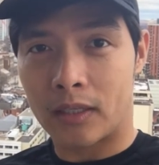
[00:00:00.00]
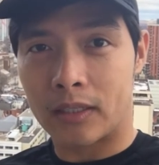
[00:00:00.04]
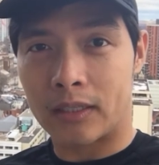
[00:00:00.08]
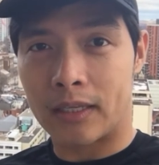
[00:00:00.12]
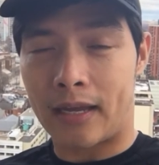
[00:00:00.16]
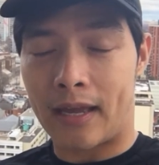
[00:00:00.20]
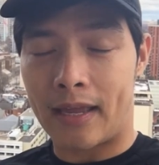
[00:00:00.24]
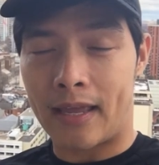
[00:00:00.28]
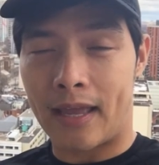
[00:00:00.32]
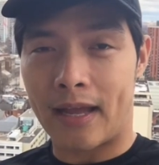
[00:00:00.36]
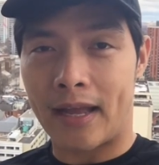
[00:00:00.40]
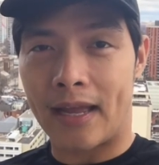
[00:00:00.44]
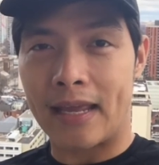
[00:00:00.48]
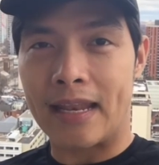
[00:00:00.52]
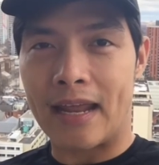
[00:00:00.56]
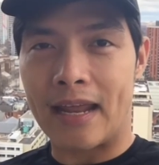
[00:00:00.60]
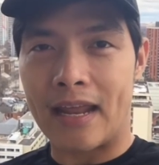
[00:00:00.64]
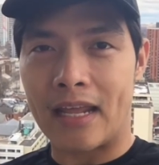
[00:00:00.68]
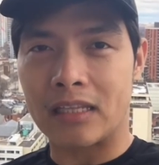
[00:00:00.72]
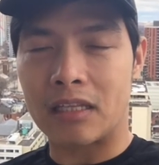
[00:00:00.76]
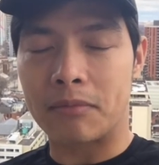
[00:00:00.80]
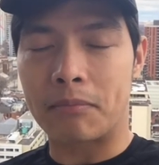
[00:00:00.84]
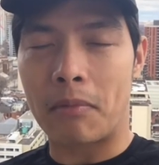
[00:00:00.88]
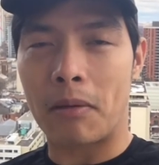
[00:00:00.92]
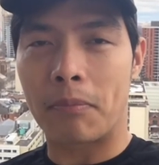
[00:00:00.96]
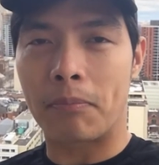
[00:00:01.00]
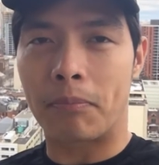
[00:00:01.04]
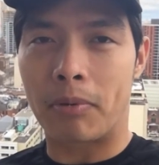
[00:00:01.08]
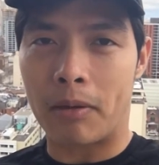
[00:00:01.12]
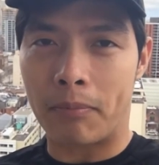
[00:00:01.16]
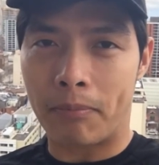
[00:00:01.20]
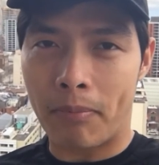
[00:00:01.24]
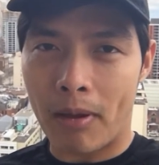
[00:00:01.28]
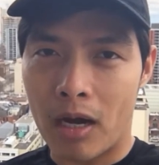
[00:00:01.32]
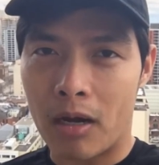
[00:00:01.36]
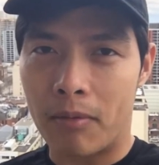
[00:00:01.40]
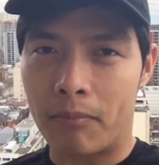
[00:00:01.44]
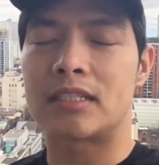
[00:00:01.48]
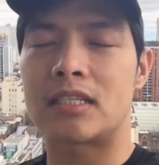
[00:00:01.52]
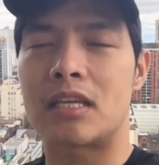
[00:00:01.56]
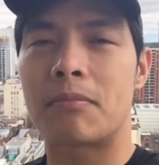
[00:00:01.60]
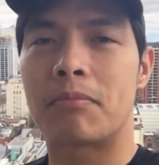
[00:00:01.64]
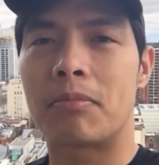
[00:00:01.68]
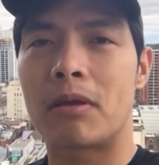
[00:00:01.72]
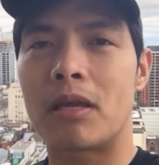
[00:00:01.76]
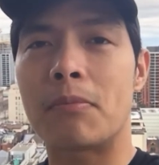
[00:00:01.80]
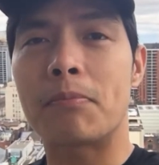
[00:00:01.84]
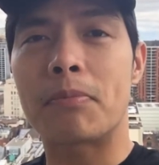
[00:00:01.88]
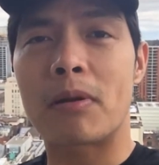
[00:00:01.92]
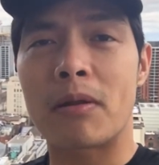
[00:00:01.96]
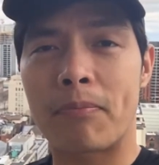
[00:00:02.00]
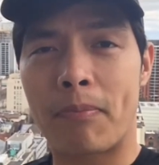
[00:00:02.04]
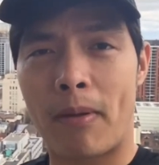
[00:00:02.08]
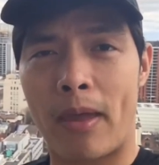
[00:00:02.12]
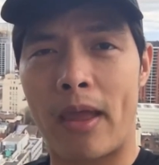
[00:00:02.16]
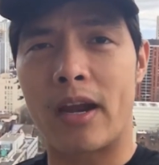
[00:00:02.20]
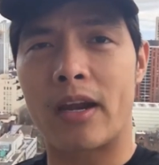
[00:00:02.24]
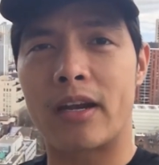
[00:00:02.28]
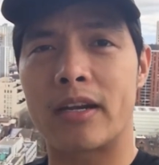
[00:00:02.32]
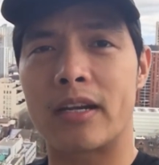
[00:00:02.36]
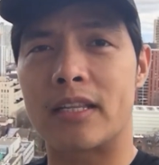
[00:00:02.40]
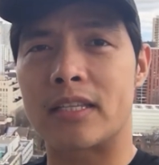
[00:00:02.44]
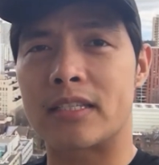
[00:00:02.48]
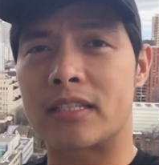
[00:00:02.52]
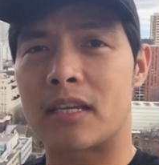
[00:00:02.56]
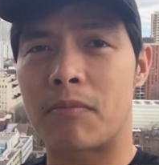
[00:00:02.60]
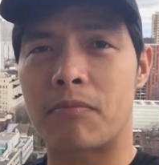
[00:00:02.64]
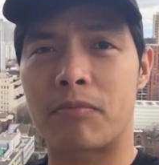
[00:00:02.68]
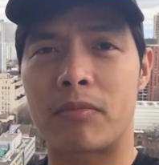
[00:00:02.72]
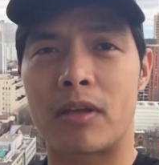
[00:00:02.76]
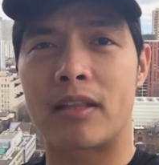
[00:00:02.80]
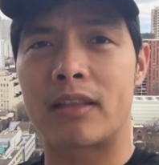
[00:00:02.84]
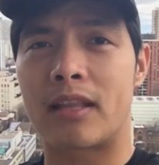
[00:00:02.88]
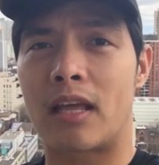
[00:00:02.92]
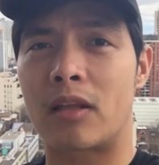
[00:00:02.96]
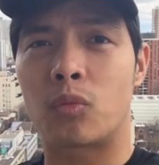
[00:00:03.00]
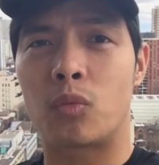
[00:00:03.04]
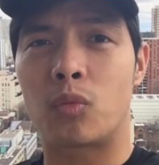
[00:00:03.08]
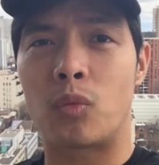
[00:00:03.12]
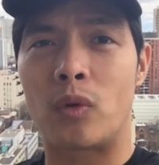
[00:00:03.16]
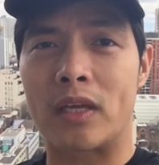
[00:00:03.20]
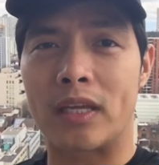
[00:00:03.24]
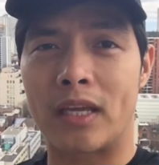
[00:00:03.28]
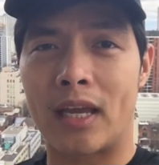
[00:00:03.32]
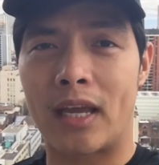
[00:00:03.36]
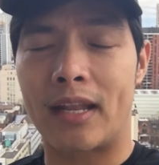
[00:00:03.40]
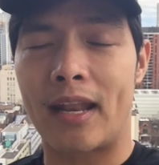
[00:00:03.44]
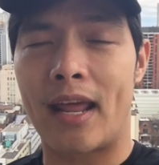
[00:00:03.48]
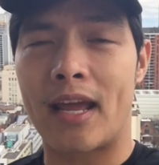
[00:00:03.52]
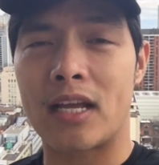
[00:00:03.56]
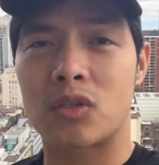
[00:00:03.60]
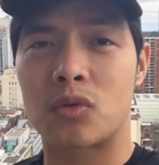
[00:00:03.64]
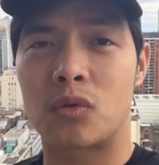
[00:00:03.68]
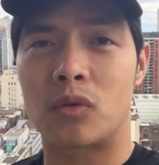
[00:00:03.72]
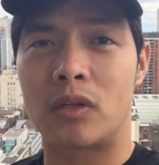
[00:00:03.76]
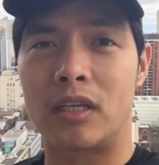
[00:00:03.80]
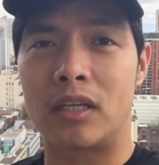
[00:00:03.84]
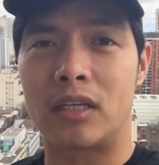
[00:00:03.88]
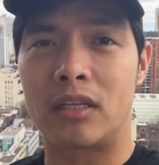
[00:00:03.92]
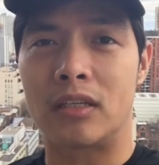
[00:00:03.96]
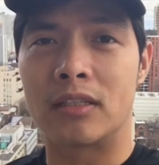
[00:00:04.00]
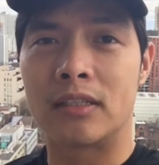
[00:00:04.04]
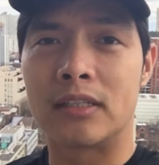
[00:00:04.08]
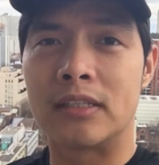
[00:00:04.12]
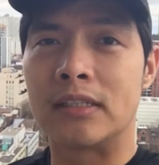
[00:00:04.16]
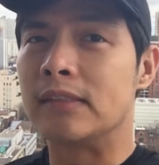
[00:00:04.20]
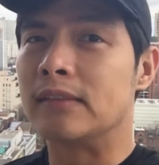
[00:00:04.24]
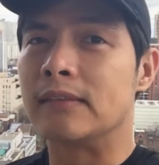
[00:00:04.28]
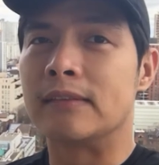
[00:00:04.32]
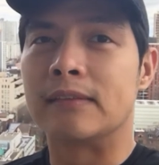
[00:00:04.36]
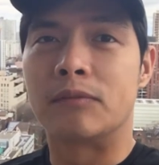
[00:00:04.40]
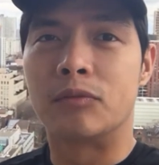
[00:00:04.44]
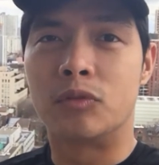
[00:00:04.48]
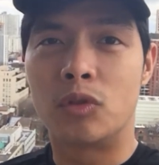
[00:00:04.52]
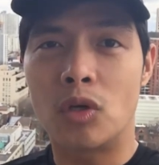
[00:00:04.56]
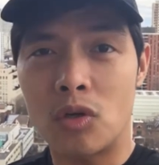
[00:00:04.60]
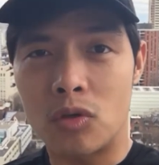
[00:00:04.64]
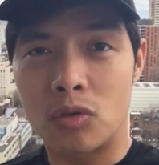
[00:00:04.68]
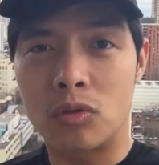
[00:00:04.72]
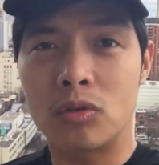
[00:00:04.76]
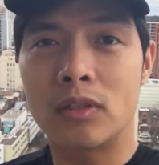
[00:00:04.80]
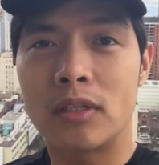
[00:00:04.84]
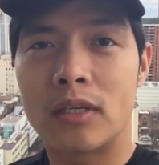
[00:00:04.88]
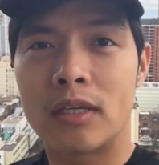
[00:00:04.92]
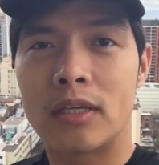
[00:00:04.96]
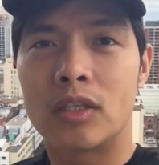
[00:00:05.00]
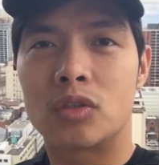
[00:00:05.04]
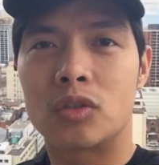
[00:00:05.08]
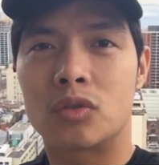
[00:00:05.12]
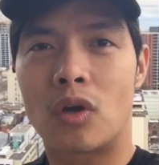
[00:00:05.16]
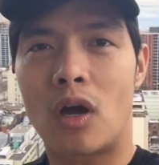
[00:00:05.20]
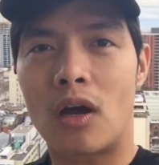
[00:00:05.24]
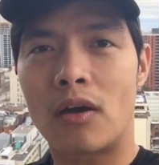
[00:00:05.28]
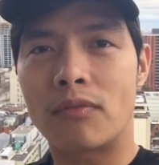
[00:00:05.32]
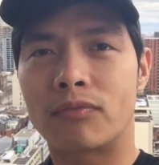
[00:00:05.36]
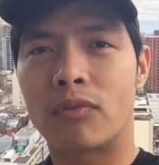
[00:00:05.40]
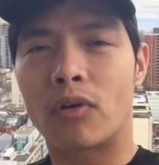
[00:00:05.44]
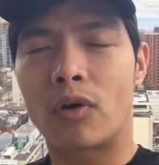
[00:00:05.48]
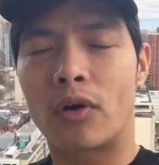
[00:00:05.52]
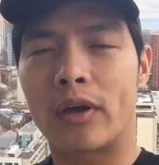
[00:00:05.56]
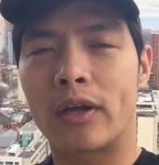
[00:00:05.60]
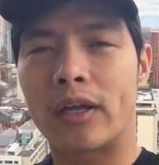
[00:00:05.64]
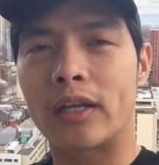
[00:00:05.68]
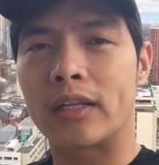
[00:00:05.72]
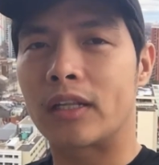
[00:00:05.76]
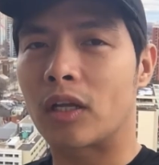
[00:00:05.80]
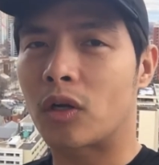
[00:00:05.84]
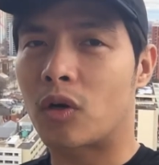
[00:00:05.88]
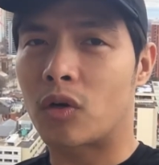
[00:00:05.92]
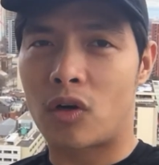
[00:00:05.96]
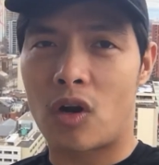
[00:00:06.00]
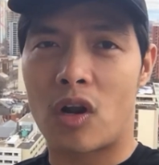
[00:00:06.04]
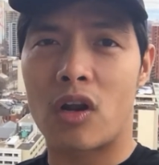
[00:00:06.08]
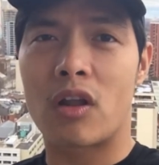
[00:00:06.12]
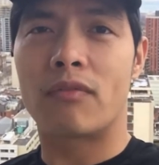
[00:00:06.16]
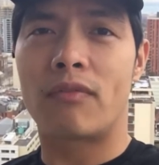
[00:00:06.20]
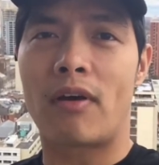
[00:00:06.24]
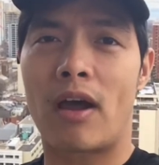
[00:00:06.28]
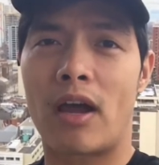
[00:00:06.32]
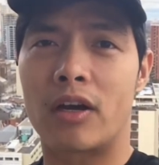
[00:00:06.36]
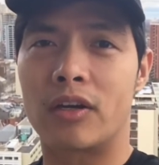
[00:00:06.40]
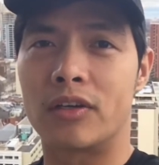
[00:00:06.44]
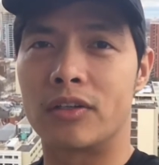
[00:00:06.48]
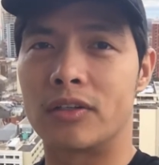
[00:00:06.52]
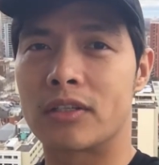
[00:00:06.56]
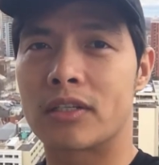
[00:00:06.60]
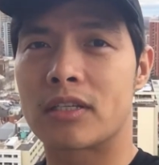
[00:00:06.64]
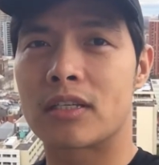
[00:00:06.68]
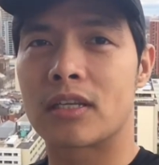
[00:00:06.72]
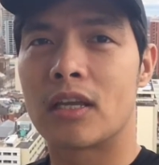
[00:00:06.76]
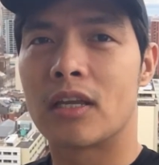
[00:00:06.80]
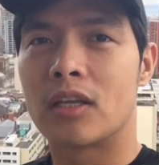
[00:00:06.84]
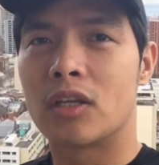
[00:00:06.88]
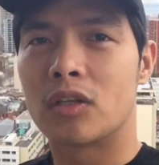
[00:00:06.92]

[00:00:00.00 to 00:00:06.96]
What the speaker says: Kaya kailangan natin mag-prepare. Kasi being prepared, it's something that we can actually do to avoid the coronavirus,